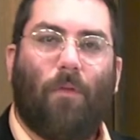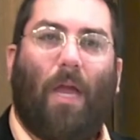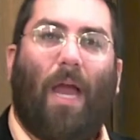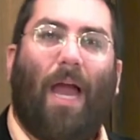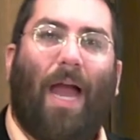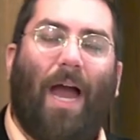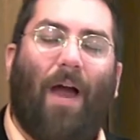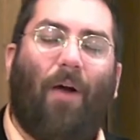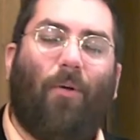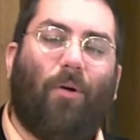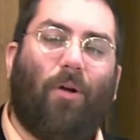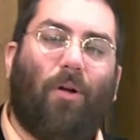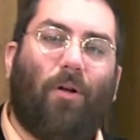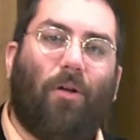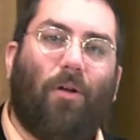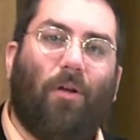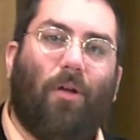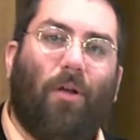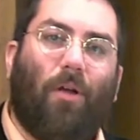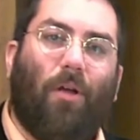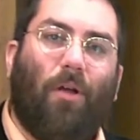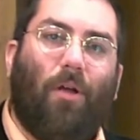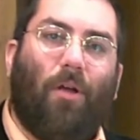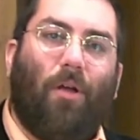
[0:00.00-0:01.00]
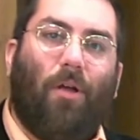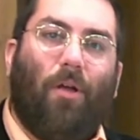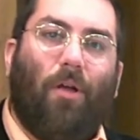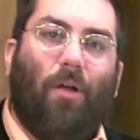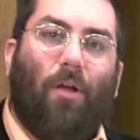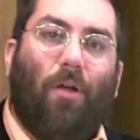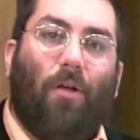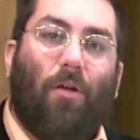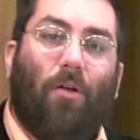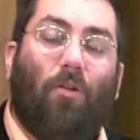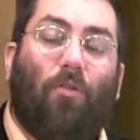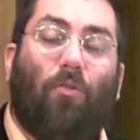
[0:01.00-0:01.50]
Our
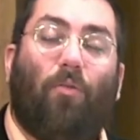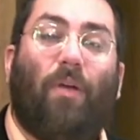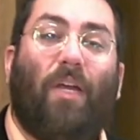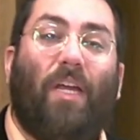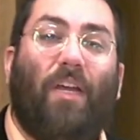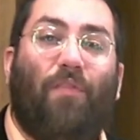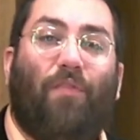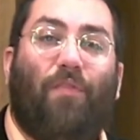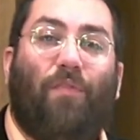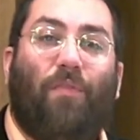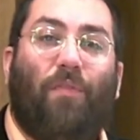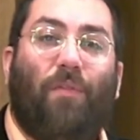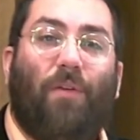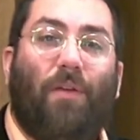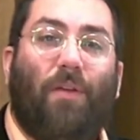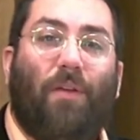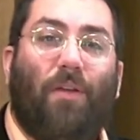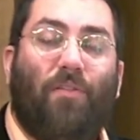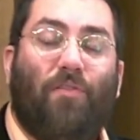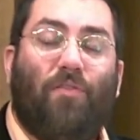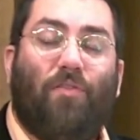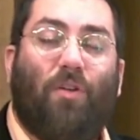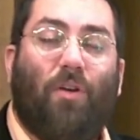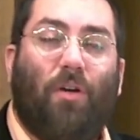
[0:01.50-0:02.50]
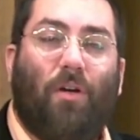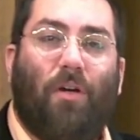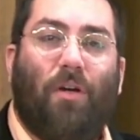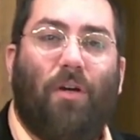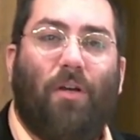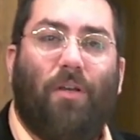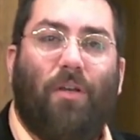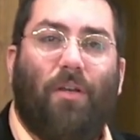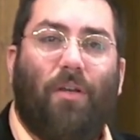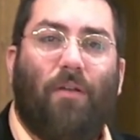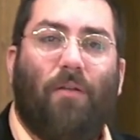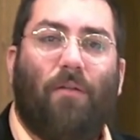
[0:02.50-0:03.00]
grief is
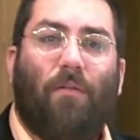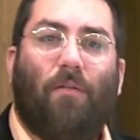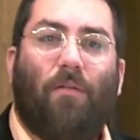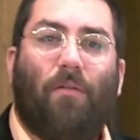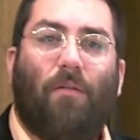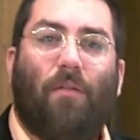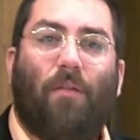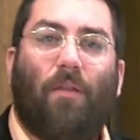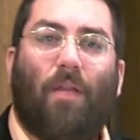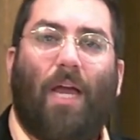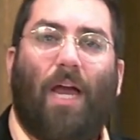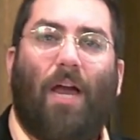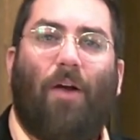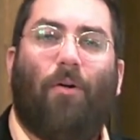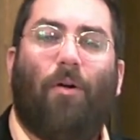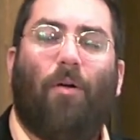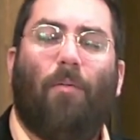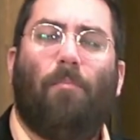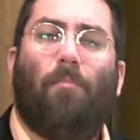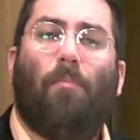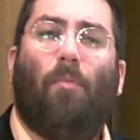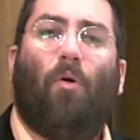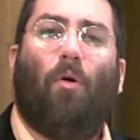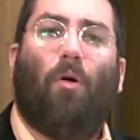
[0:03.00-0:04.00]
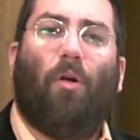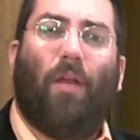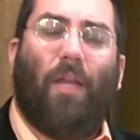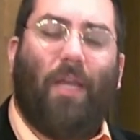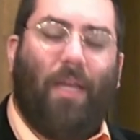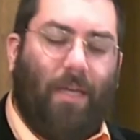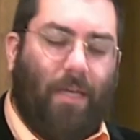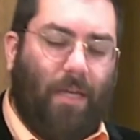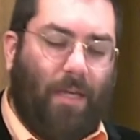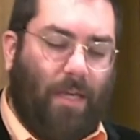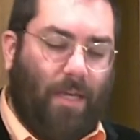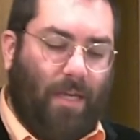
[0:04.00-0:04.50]
good, our
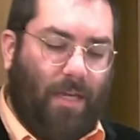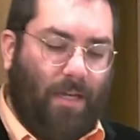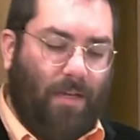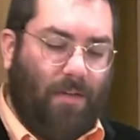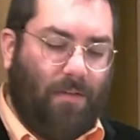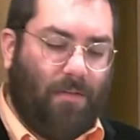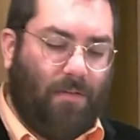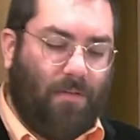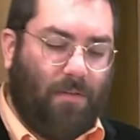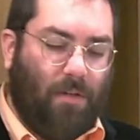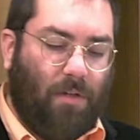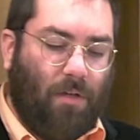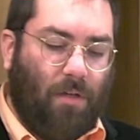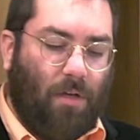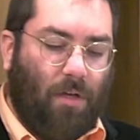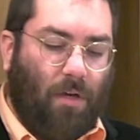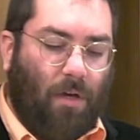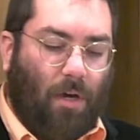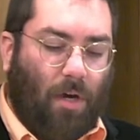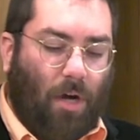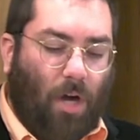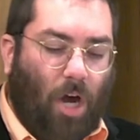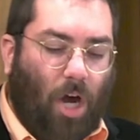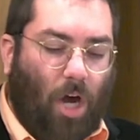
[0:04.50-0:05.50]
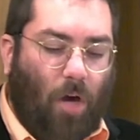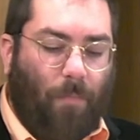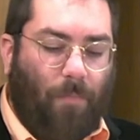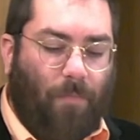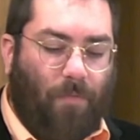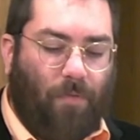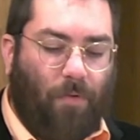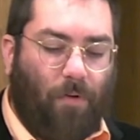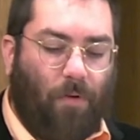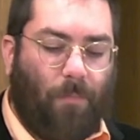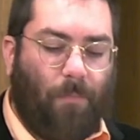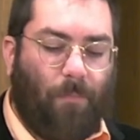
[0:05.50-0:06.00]
mourning is
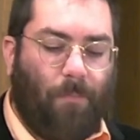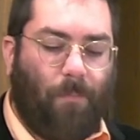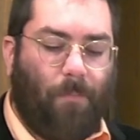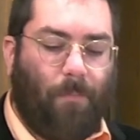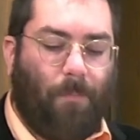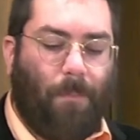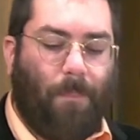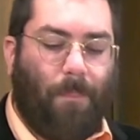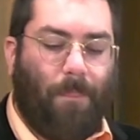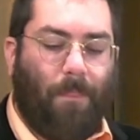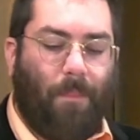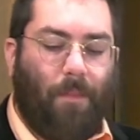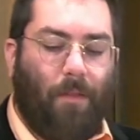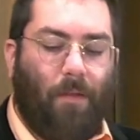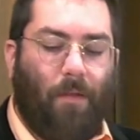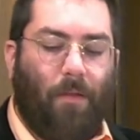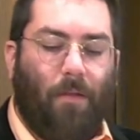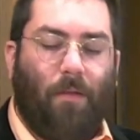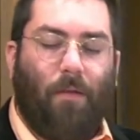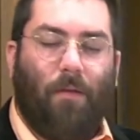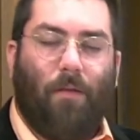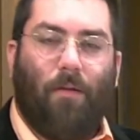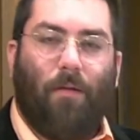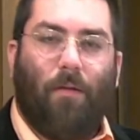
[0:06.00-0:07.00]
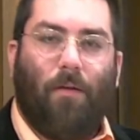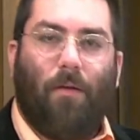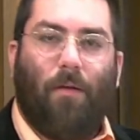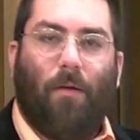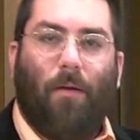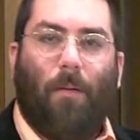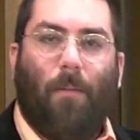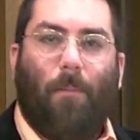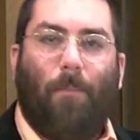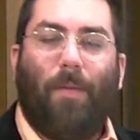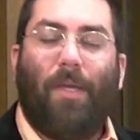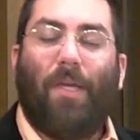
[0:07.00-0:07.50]
hopeful
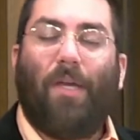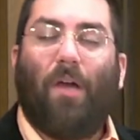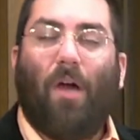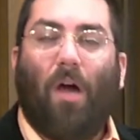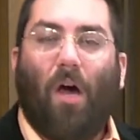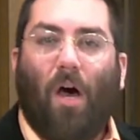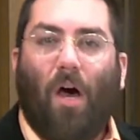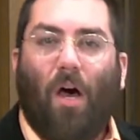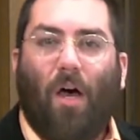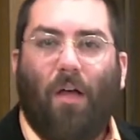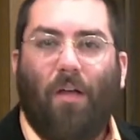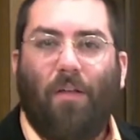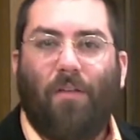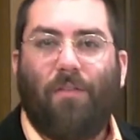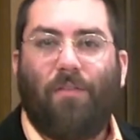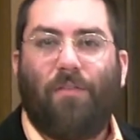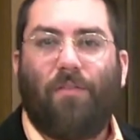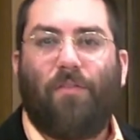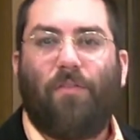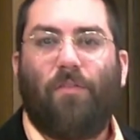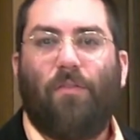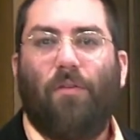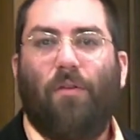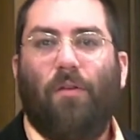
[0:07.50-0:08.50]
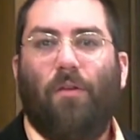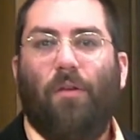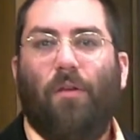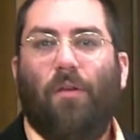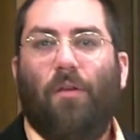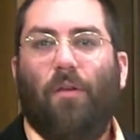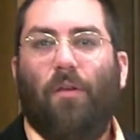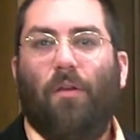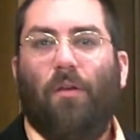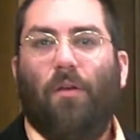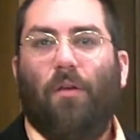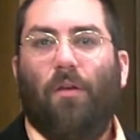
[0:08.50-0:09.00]
because
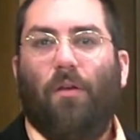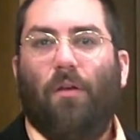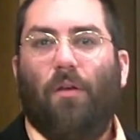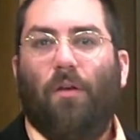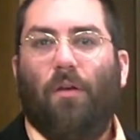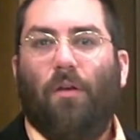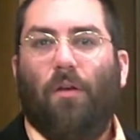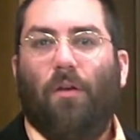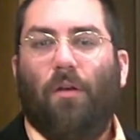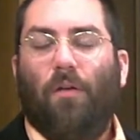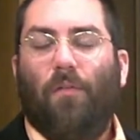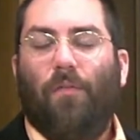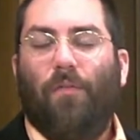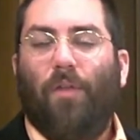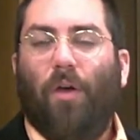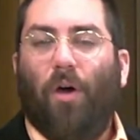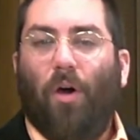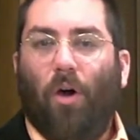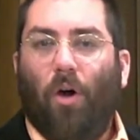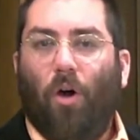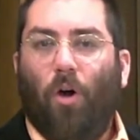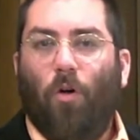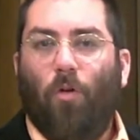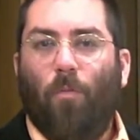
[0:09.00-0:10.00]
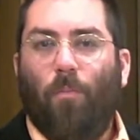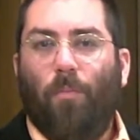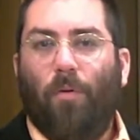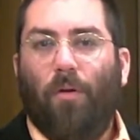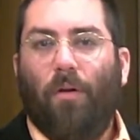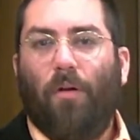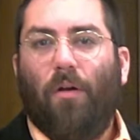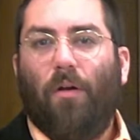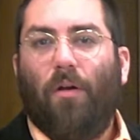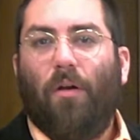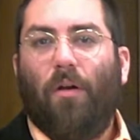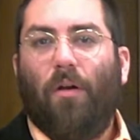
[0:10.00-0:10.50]
of the hope
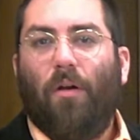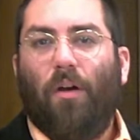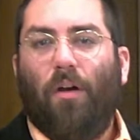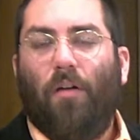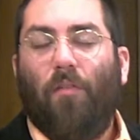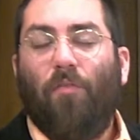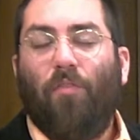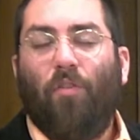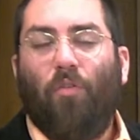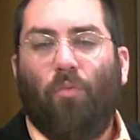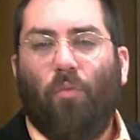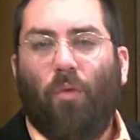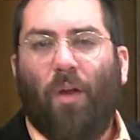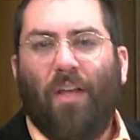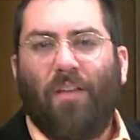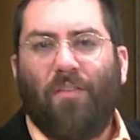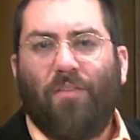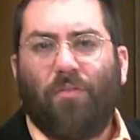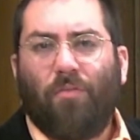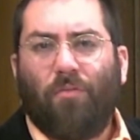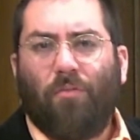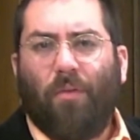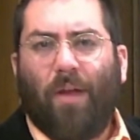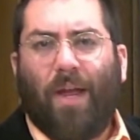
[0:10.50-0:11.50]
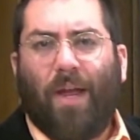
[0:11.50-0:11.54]
of the resurrection.